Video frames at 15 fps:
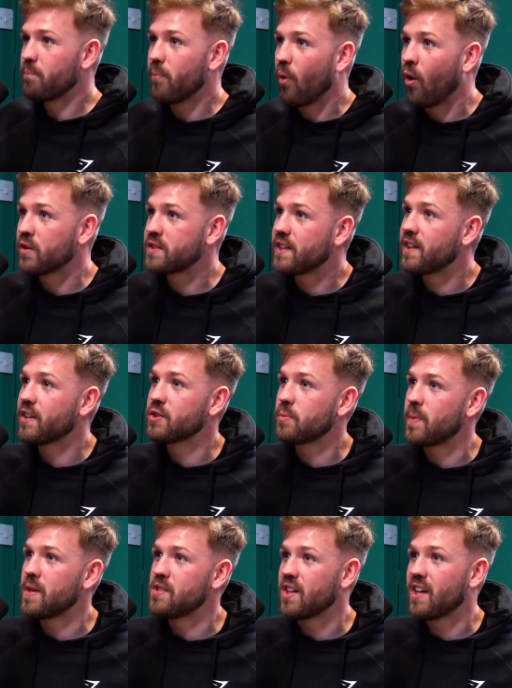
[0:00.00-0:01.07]
Aussie cunts
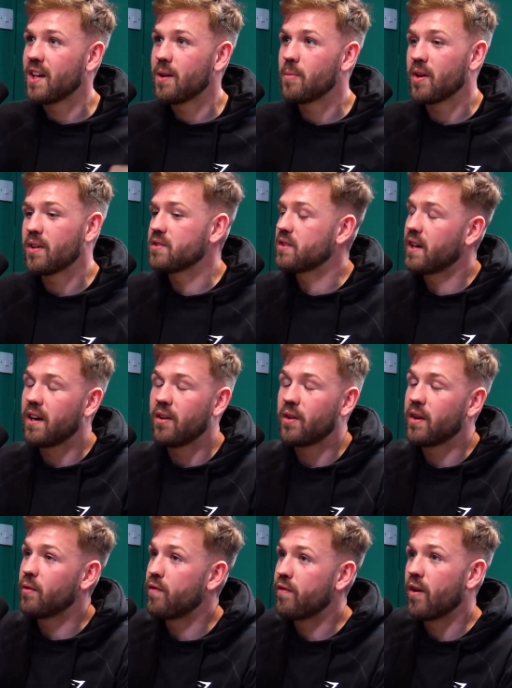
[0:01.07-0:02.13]
being cheeky to me. I was like, I don't
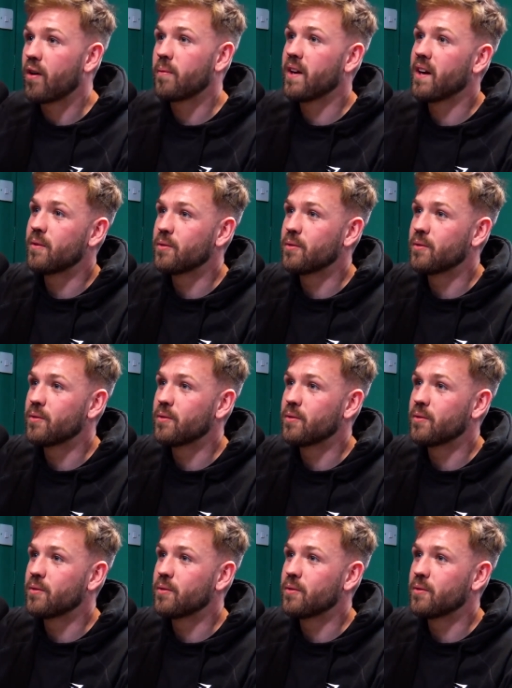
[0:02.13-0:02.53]
give a fuck, me. I'm